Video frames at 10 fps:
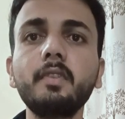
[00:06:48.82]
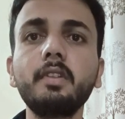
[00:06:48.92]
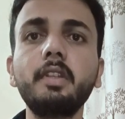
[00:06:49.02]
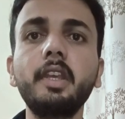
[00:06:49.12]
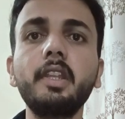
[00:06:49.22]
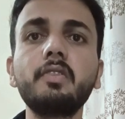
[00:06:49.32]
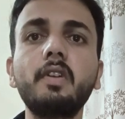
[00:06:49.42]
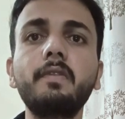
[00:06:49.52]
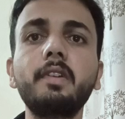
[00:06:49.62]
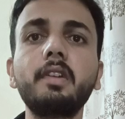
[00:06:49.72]
There is
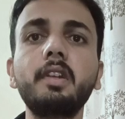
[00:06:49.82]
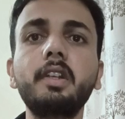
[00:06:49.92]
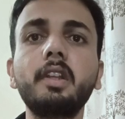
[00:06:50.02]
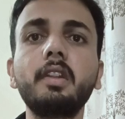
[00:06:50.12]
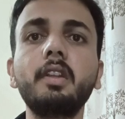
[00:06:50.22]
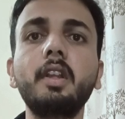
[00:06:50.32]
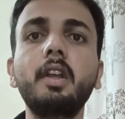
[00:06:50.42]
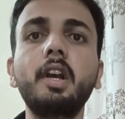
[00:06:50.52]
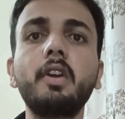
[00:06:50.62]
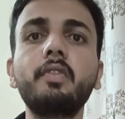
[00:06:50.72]
often little
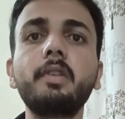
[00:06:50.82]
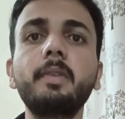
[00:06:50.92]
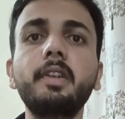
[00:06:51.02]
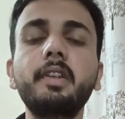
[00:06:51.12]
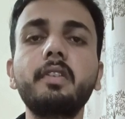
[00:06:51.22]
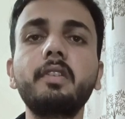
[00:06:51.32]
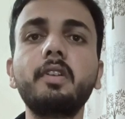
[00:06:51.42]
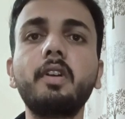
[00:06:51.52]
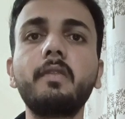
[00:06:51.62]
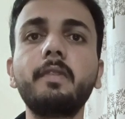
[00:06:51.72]
accountability.
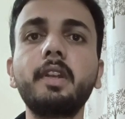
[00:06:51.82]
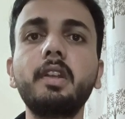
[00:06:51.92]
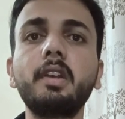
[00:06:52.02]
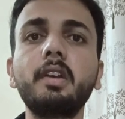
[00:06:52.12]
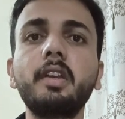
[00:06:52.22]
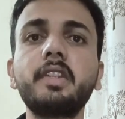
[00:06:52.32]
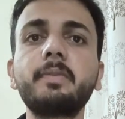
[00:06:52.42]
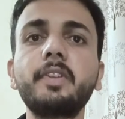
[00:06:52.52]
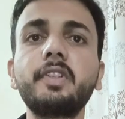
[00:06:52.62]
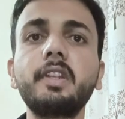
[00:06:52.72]
The corporate,
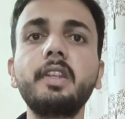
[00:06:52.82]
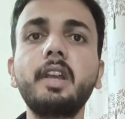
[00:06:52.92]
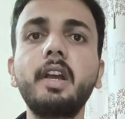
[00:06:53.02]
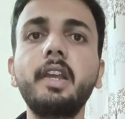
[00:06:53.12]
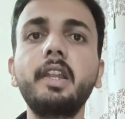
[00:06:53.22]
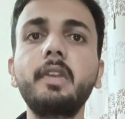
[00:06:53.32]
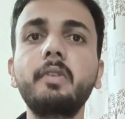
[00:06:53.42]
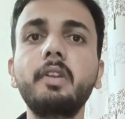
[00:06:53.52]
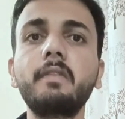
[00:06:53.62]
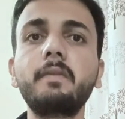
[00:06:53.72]
especially high
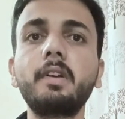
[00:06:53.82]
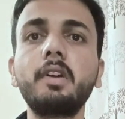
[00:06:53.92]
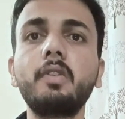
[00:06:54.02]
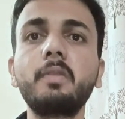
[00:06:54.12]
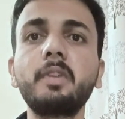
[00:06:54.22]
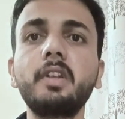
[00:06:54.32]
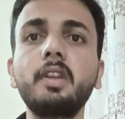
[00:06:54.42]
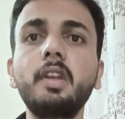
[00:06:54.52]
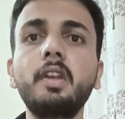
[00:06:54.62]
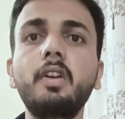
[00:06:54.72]
level government
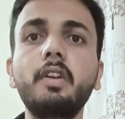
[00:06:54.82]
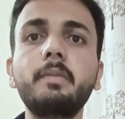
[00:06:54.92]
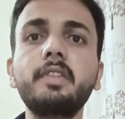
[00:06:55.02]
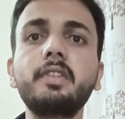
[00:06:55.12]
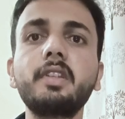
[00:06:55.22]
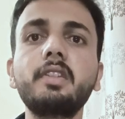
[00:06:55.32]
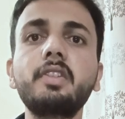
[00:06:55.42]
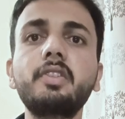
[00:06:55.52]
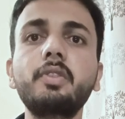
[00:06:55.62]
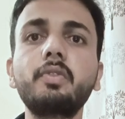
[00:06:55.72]
or business,
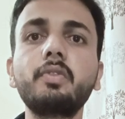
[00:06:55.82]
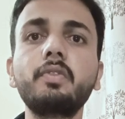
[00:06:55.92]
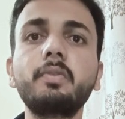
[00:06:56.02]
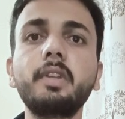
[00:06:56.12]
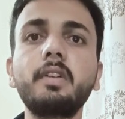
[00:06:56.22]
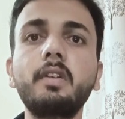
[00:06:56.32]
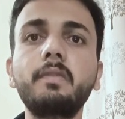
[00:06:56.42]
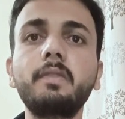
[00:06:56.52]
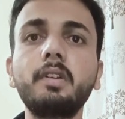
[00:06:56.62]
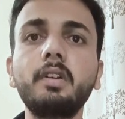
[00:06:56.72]
this due to the weak
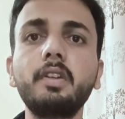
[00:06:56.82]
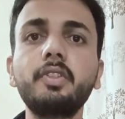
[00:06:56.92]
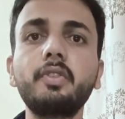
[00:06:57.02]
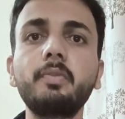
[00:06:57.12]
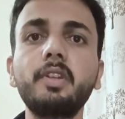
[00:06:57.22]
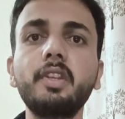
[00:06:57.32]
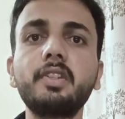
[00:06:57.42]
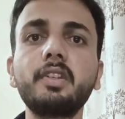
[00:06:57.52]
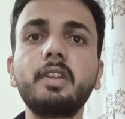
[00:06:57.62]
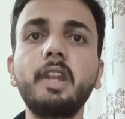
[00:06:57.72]
of
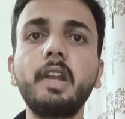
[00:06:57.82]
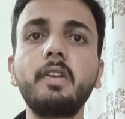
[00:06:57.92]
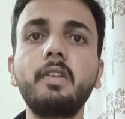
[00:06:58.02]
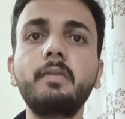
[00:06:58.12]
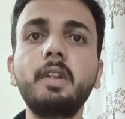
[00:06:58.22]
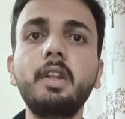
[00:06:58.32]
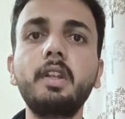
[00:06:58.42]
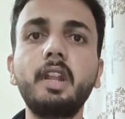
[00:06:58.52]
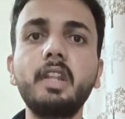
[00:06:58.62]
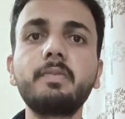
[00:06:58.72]
instrumentation, a lack of
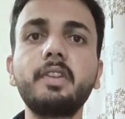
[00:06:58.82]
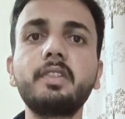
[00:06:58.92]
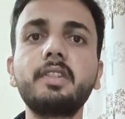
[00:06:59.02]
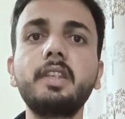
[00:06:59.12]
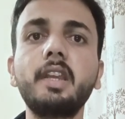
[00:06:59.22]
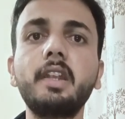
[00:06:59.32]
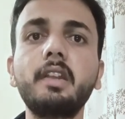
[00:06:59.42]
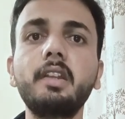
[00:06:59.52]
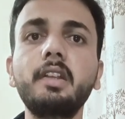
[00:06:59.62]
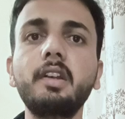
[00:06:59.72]
transparency,
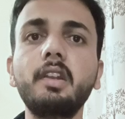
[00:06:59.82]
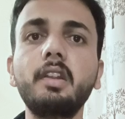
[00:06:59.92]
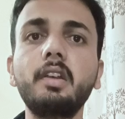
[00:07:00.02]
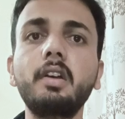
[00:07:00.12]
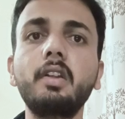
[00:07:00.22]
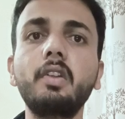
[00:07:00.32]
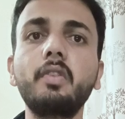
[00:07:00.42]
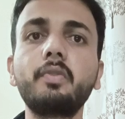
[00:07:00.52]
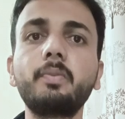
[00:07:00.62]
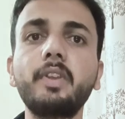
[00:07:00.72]
and
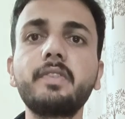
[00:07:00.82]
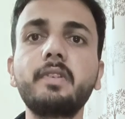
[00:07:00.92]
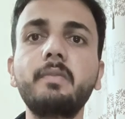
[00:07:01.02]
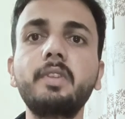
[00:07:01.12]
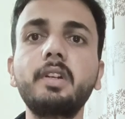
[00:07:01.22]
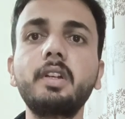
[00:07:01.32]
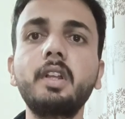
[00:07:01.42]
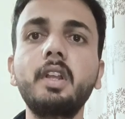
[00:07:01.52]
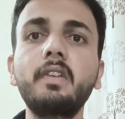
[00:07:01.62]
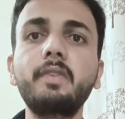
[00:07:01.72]
legal pace of the
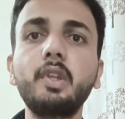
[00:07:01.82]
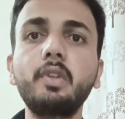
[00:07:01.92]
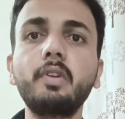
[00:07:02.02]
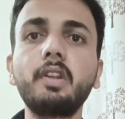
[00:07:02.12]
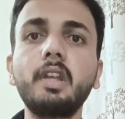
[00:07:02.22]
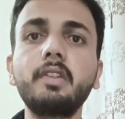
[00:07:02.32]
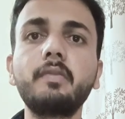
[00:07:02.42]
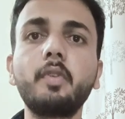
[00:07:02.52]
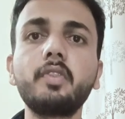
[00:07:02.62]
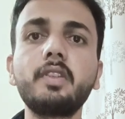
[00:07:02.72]
failure, and the
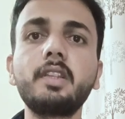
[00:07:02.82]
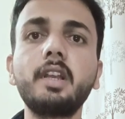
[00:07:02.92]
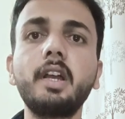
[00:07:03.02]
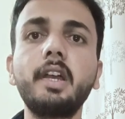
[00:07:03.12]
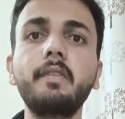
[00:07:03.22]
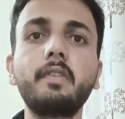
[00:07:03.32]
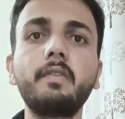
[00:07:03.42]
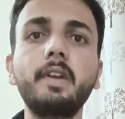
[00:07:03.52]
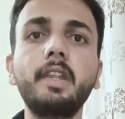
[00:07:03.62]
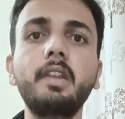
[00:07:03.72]
processing high
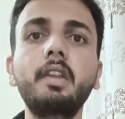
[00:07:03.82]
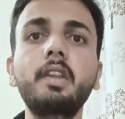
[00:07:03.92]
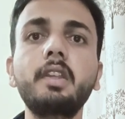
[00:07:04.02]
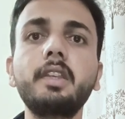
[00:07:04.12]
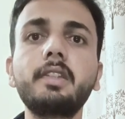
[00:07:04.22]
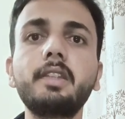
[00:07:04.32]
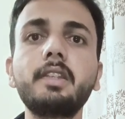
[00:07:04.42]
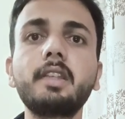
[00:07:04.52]
profile cases,